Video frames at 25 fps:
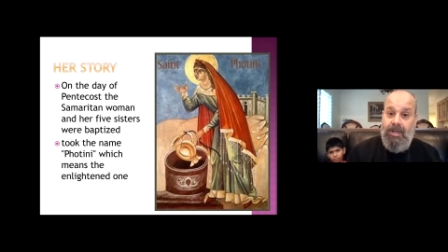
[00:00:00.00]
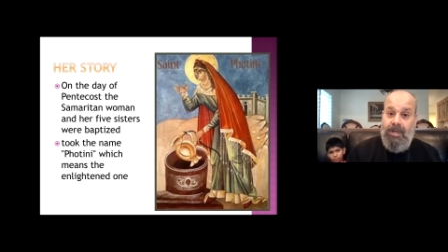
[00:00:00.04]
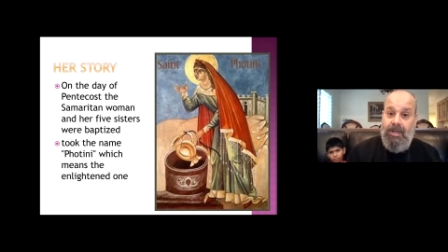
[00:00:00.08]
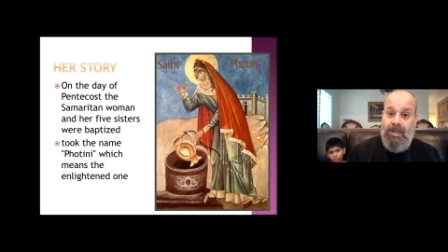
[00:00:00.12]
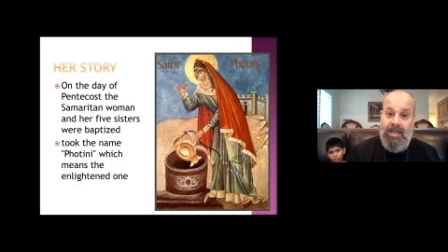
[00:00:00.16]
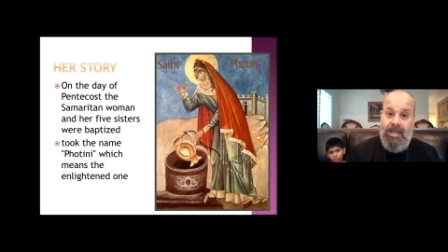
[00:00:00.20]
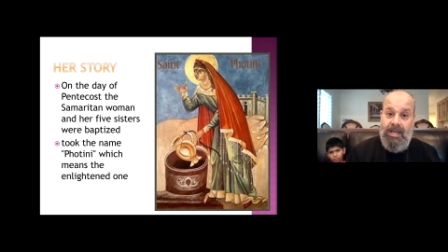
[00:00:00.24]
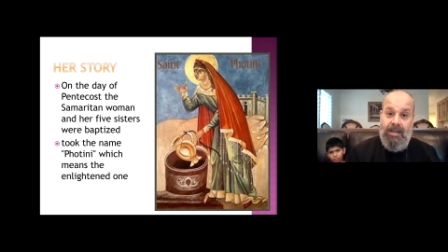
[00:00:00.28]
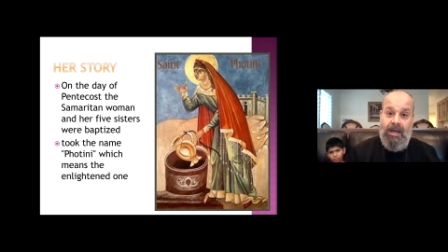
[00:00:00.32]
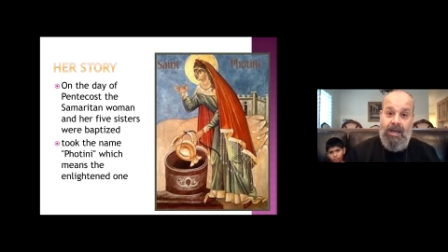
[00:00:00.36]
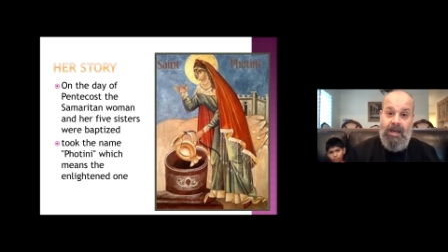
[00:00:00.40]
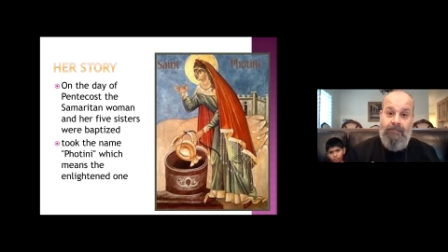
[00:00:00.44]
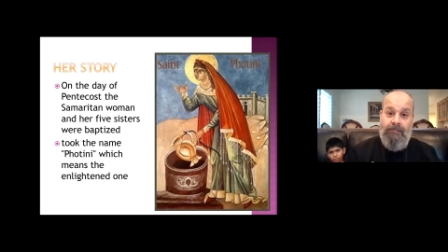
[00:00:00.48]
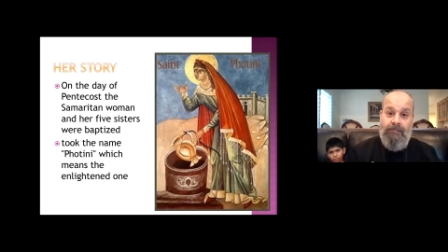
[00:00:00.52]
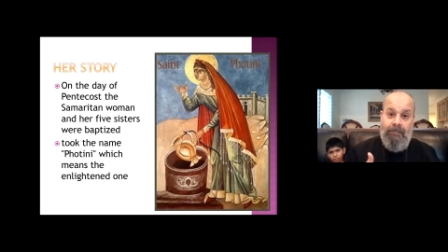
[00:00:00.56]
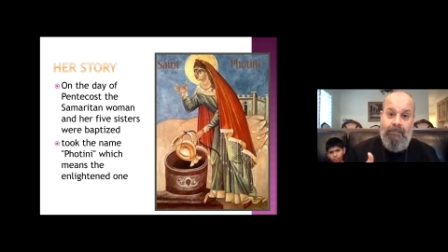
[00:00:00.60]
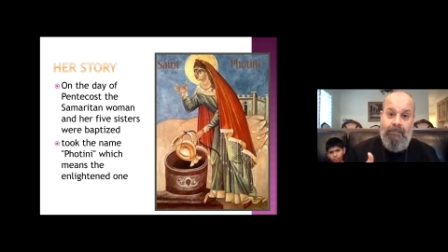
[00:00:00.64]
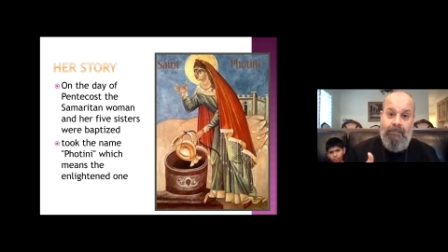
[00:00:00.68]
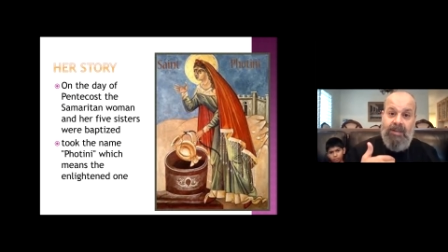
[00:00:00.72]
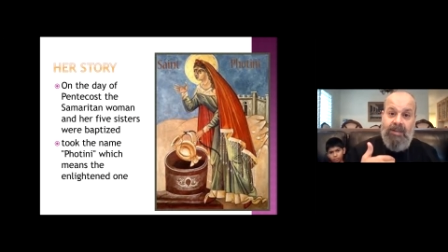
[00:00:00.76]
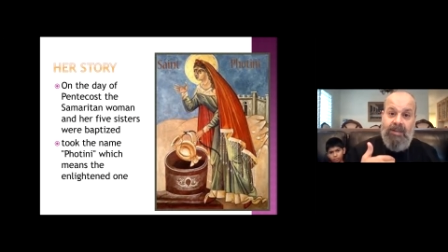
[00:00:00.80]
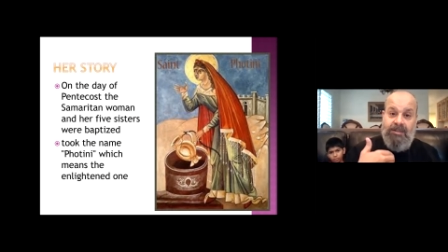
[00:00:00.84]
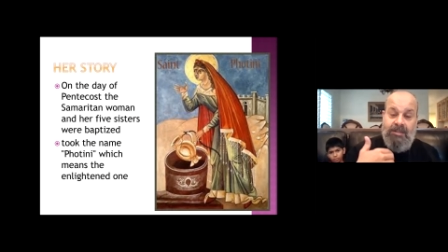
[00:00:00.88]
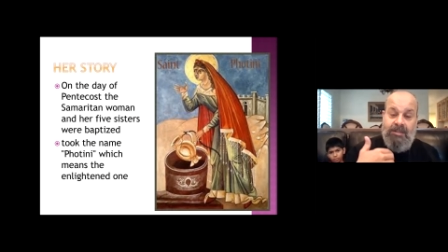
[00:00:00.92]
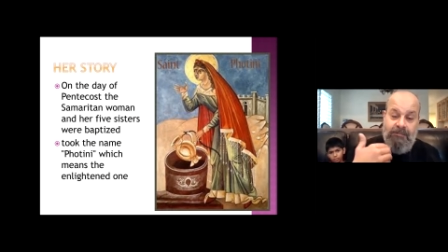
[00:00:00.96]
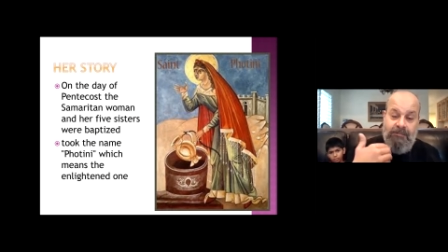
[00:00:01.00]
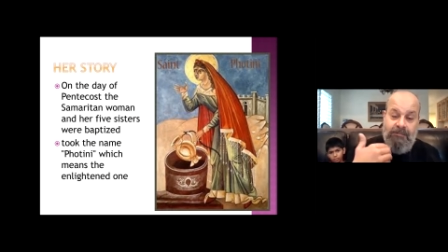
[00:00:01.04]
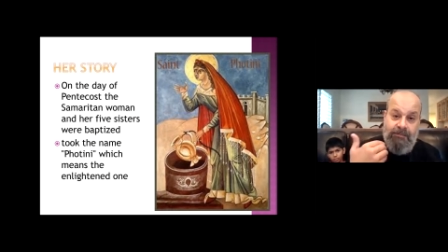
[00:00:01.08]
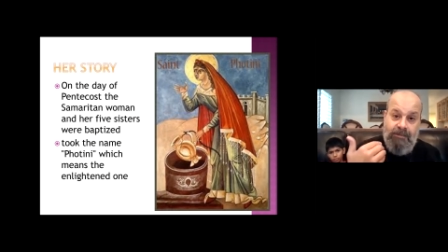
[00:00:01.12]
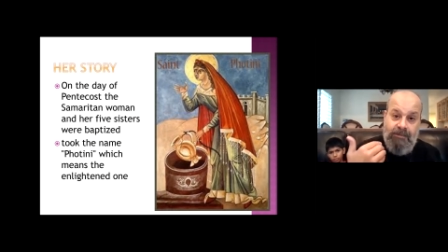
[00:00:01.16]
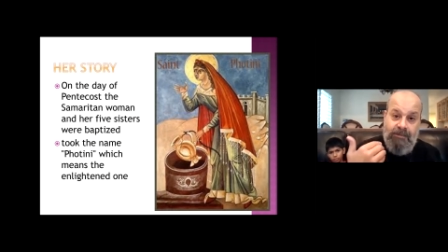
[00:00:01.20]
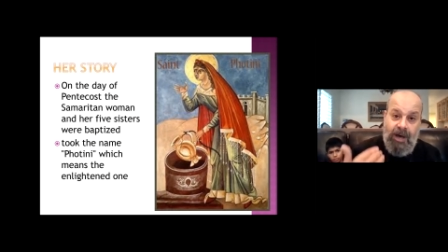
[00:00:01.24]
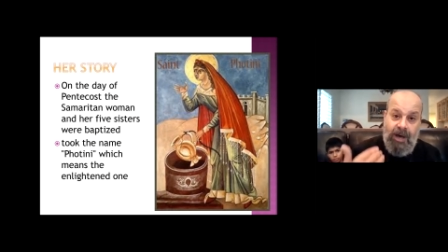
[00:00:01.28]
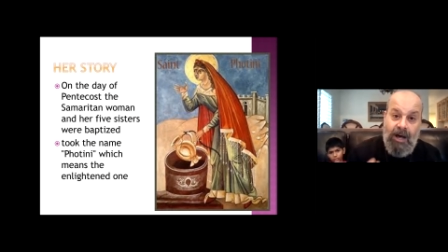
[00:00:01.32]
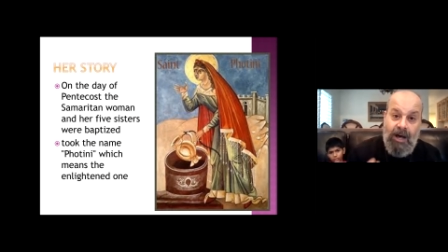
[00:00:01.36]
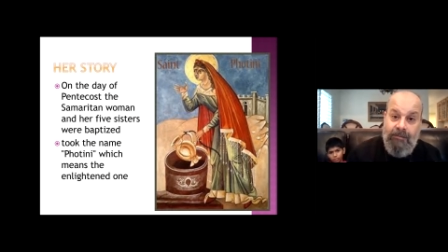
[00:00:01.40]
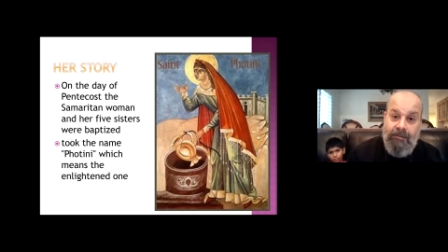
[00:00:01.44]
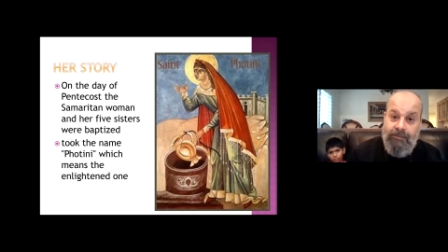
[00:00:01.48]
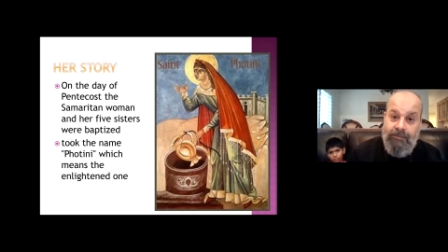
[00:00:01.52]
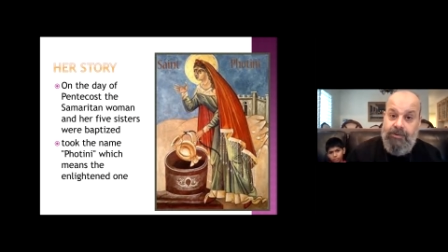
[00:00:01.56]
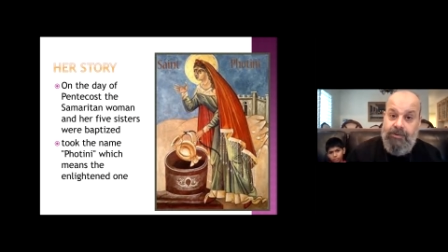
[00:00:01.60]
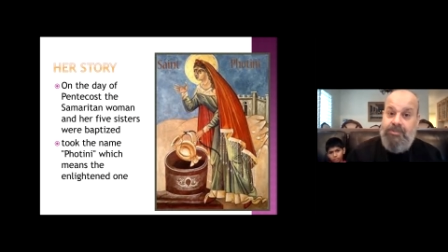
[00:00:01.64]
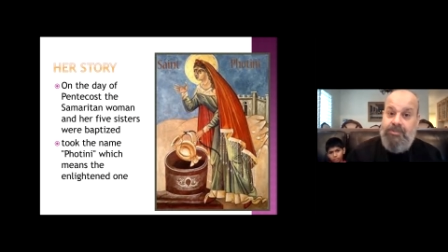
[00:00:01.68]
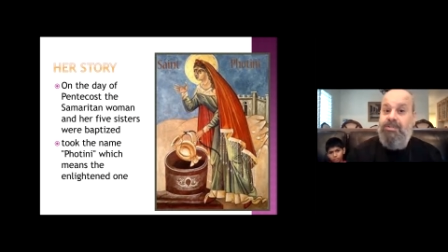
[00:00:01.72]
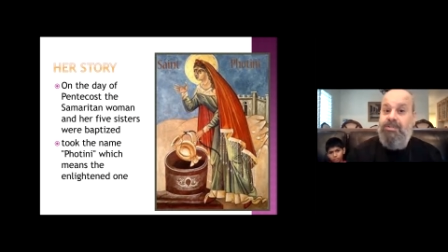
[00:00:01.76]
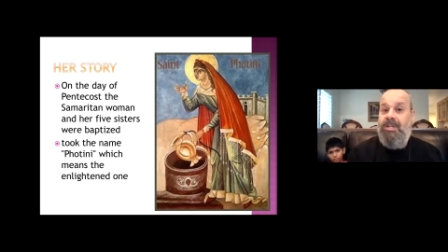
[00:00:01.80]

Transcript: and amount of converts